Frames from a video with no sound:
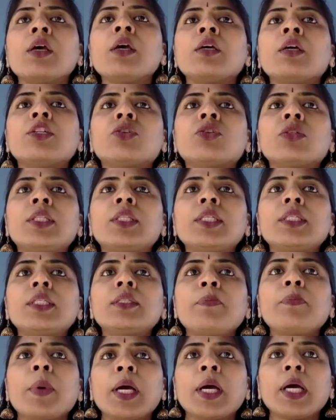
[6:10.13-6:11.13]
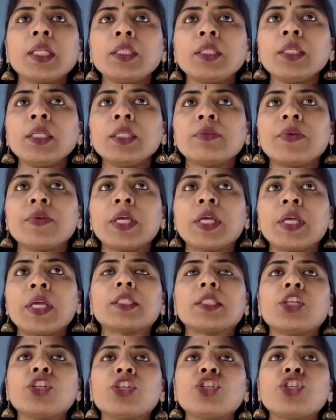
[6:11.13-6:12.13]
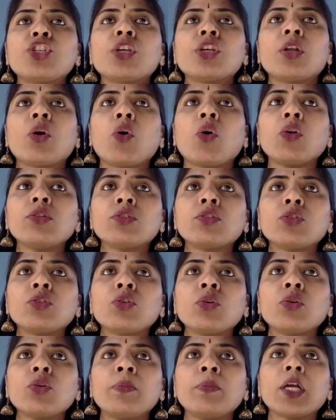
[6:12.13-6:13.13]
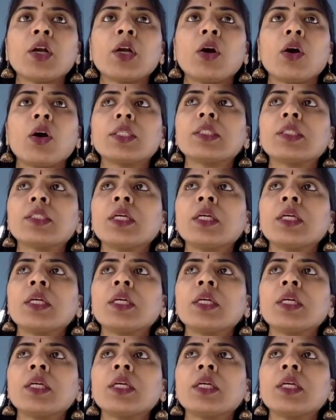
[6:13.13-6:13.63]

So, this path is very essential also because